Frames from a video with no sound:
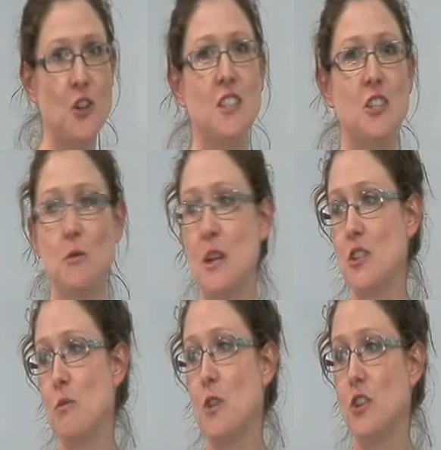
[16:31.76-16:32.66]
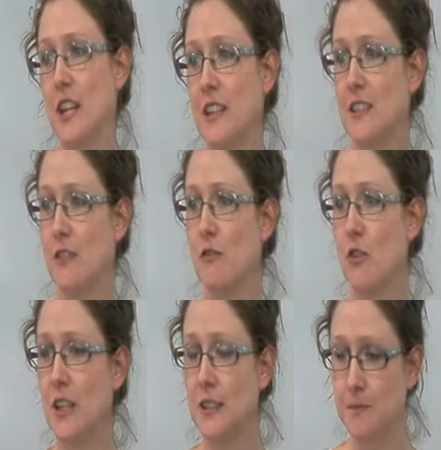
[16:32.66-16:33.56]
of situation we're trying to
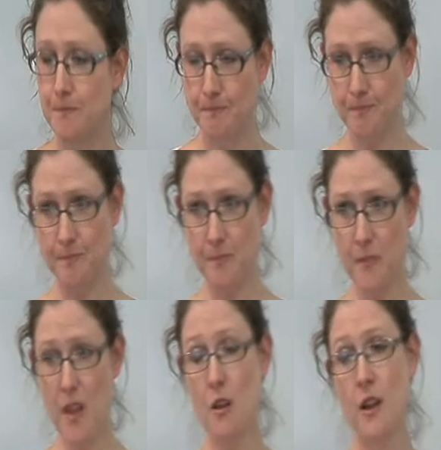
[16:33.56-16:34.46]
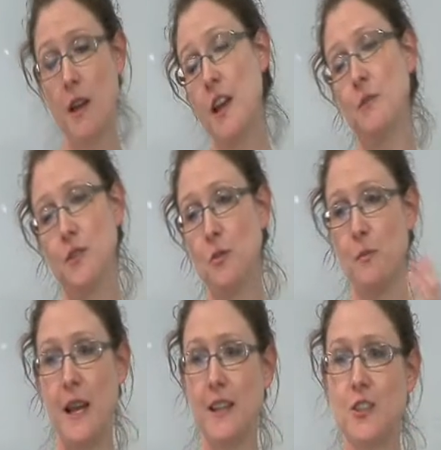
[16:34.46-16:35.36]
avoid. Anyway, so
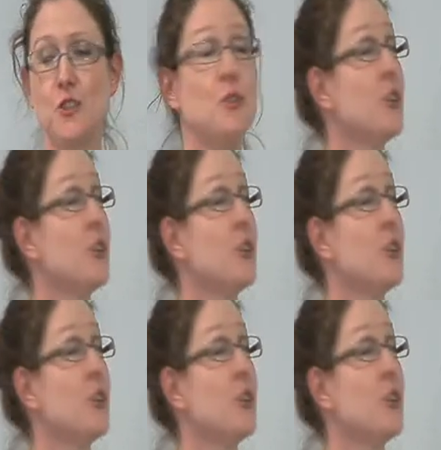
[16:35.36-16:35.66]
back to